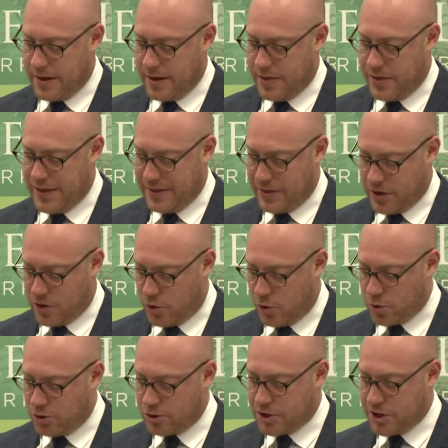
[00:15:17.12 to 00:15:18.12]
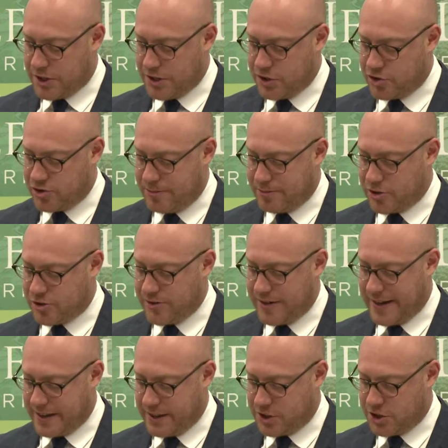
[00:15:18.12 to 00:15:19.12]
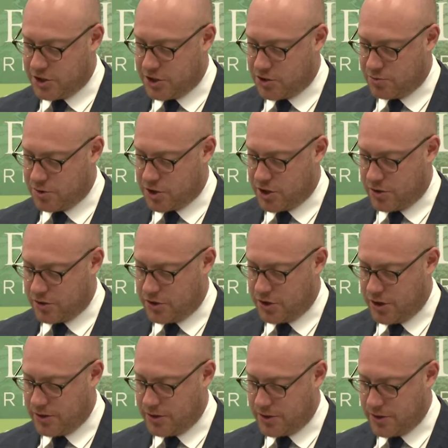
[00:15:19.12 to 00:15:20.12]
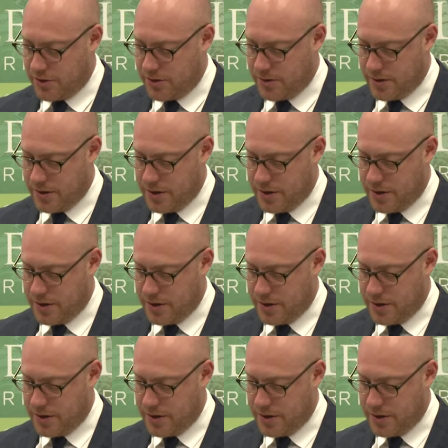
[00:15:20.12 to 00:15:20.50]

Then the court looked at contributory negligence, which I'll turn to,